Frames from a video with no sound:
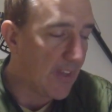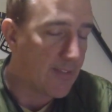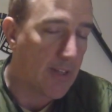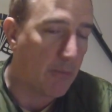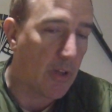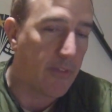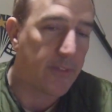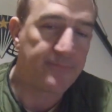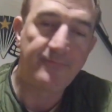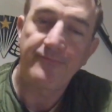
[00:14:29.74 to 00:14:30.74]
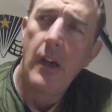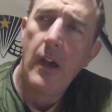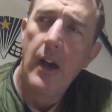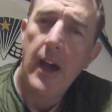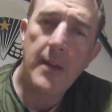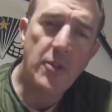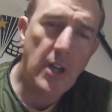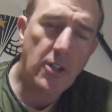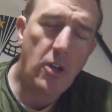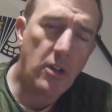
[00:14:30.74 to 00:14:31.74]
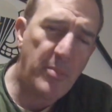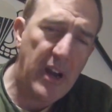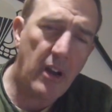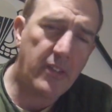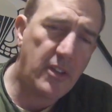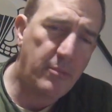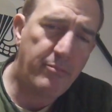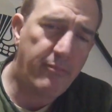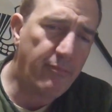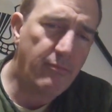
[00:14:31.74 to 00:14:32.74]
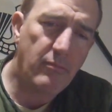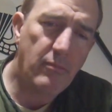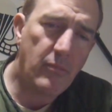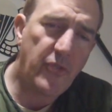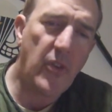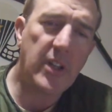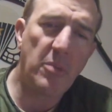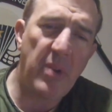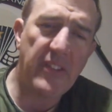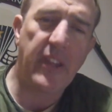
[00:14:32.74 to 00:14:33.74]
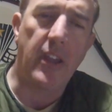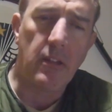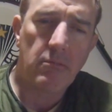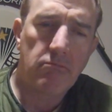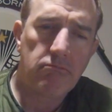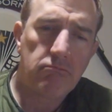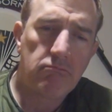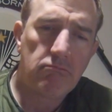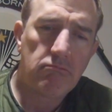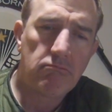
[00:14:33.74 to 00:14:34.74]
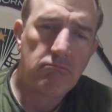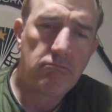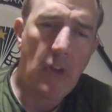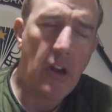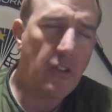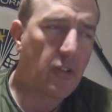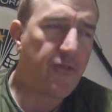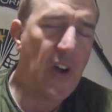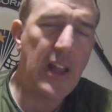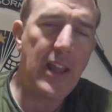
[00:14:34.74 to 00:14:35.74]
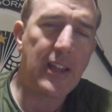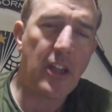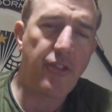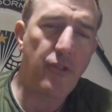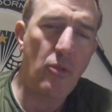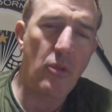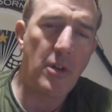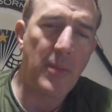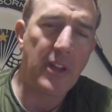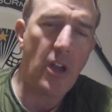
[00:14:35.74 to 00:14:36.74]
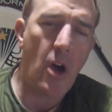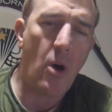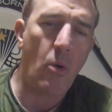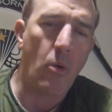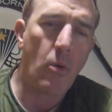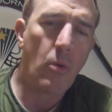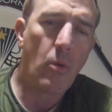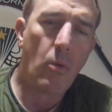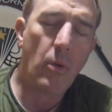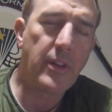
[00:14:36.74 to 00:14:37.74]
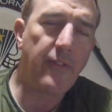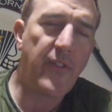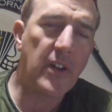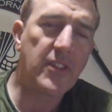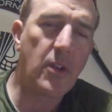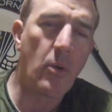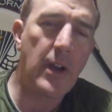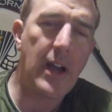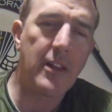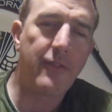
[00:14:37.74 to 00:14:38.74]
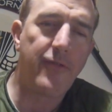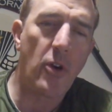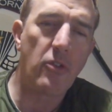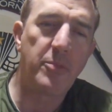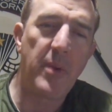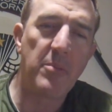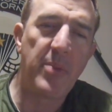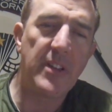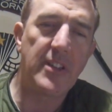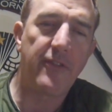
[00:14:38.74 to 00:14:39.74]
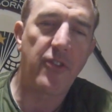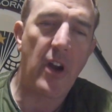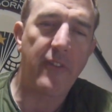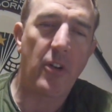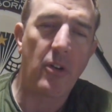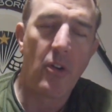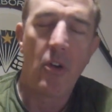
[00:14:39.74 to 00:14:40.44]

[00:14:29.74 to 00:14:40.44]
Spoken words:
It's not relevant. And I'm trying to call the barracks. It's fucking busy. All right. So finally I get through and I'm like, yo, what the fuck's going on? The phone's been busy forever.